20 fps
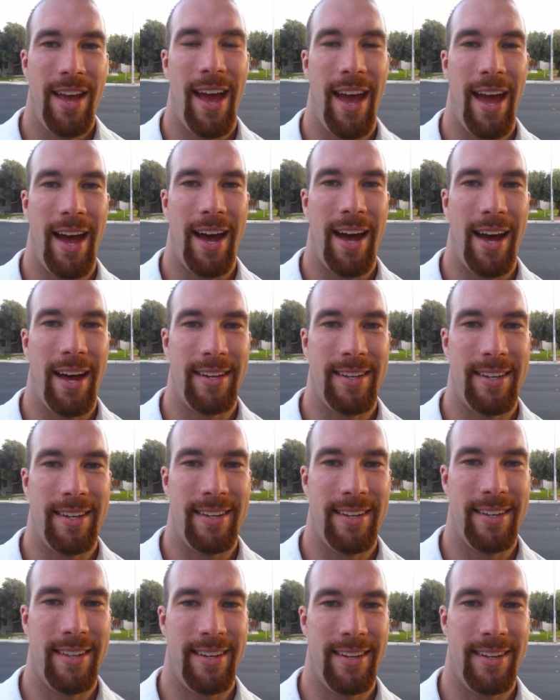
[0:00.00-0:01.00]
And,
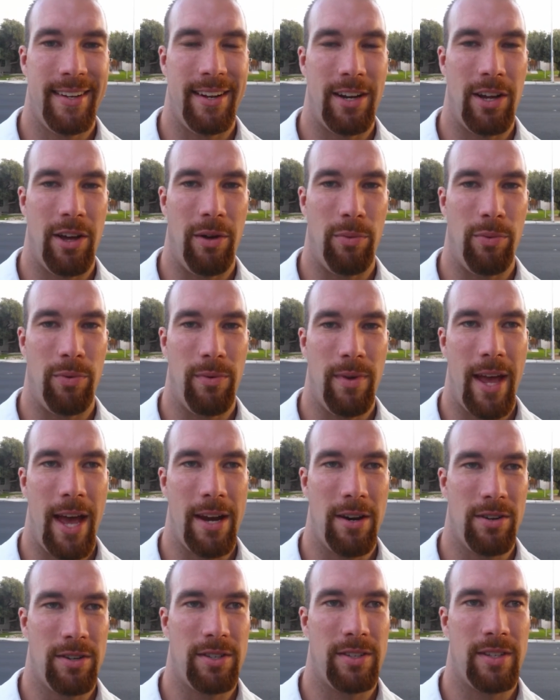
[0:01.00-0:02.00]
you know,
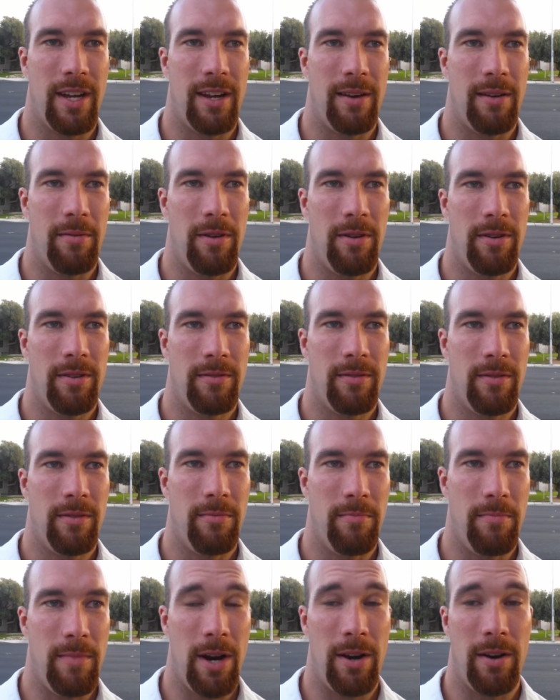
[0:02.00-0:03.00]
Henderson
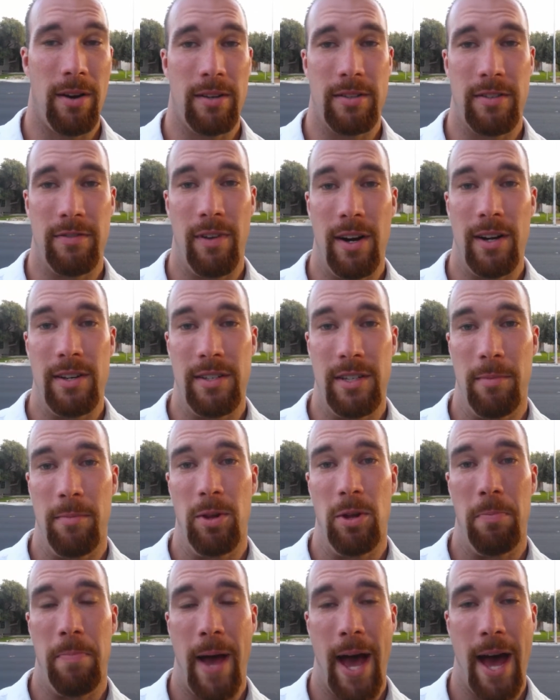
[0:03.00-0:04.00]
mirrored a very
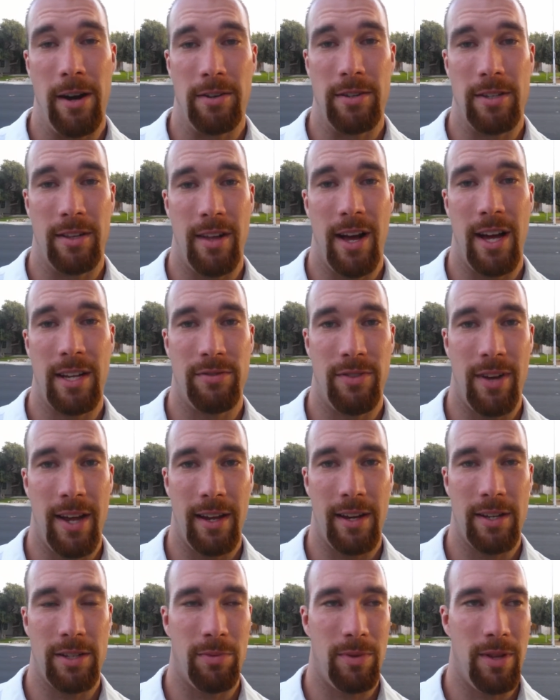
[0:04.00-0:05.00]
similar pattern to Las
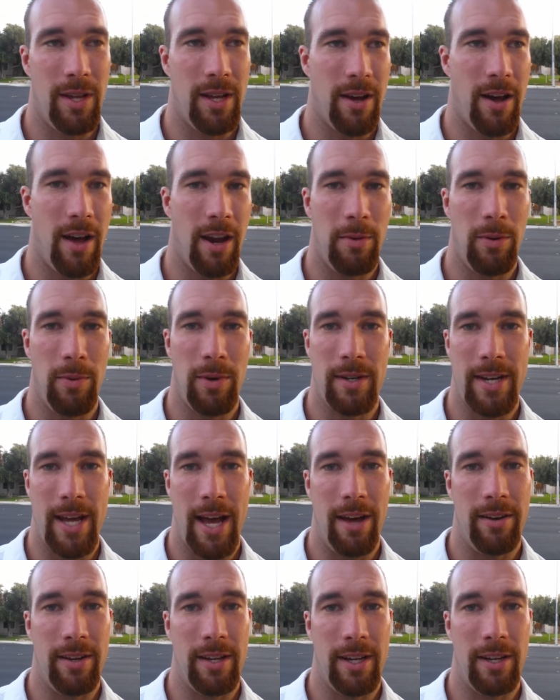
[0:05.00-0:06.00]
Vegas. When the economy went
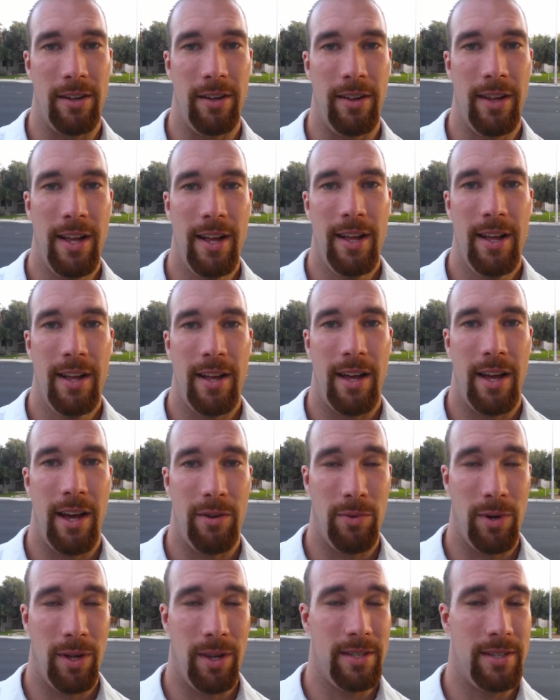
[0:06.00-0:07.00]
downhill
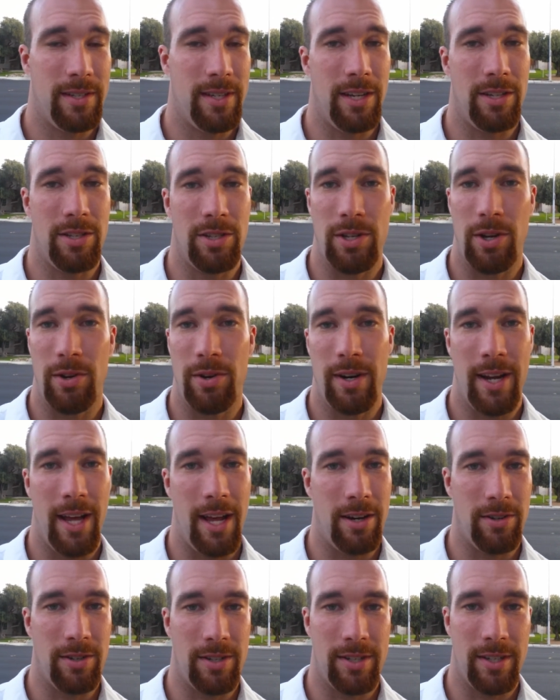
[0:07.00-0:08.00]
and real estate, so did
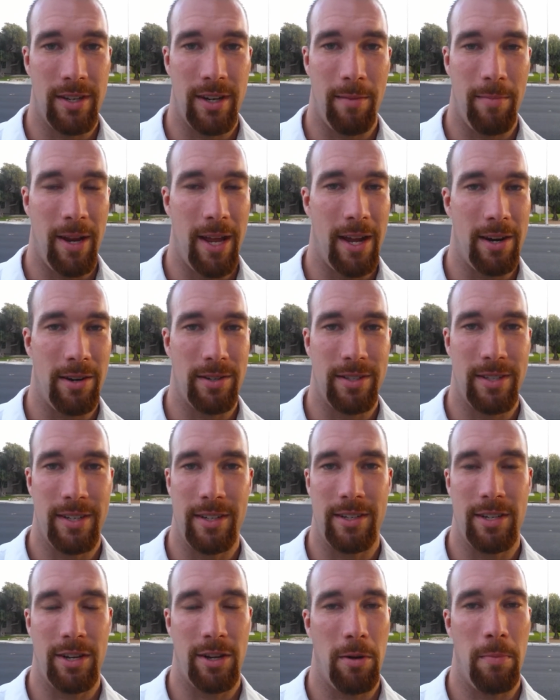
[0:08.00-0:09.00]
Henderson. I mean,
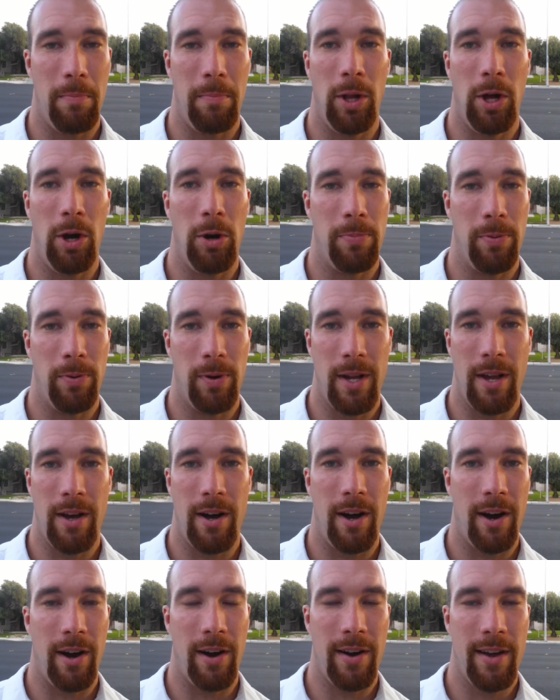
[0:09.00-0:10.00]
Henderson took a blow pretty
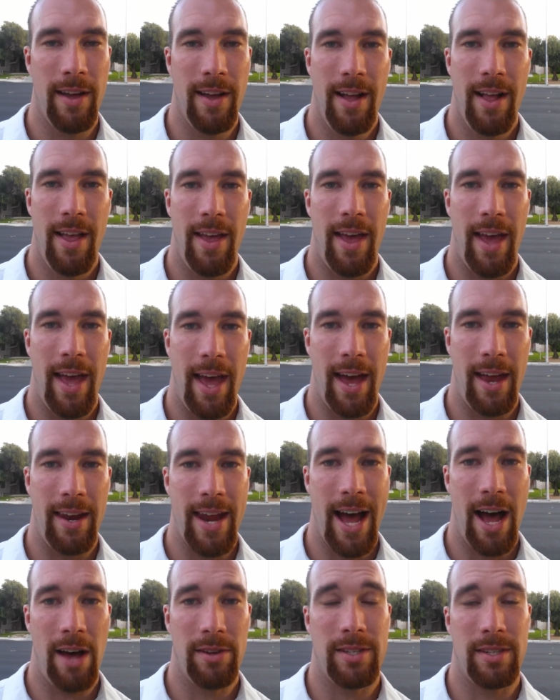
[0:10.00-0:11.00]
hard. And
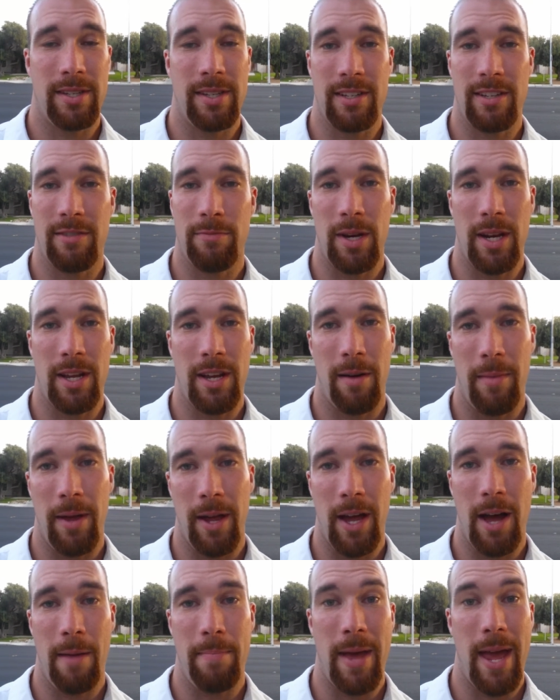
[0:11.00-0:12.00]
now since things have been
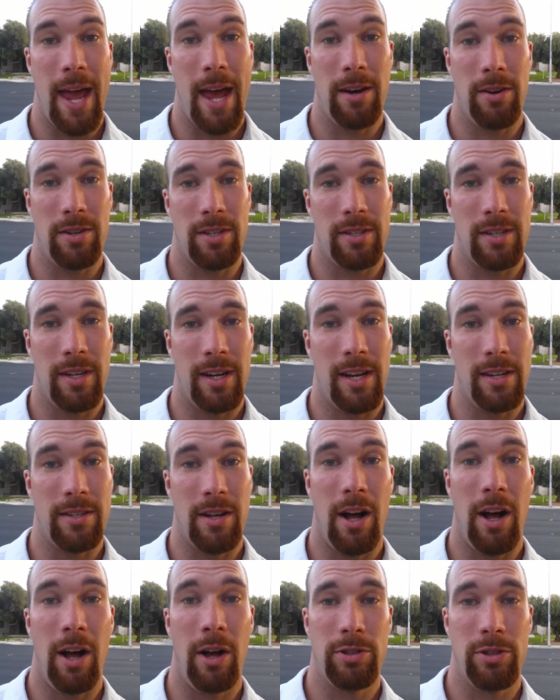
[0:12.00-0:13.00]
coming up, Henderson has
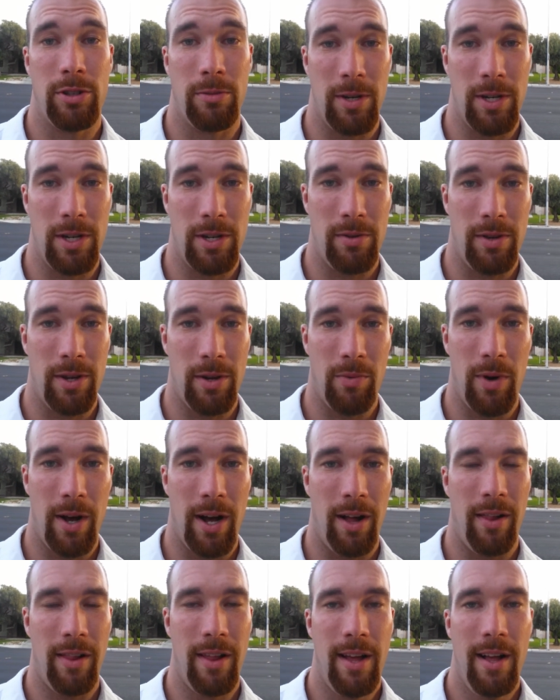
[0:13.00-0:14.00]
also been doing
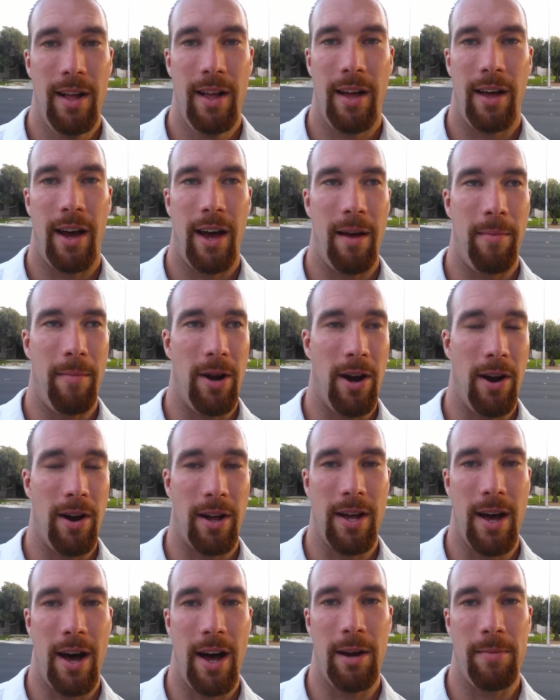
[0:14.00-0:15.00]
well. I mean, our
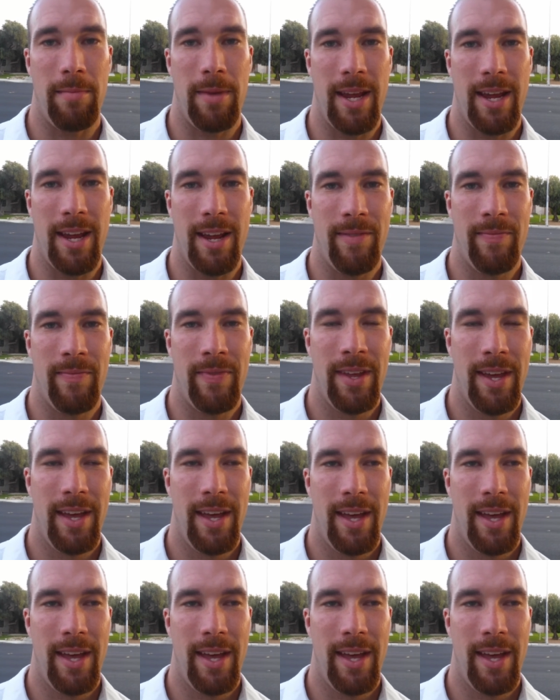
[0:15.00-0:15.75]
economy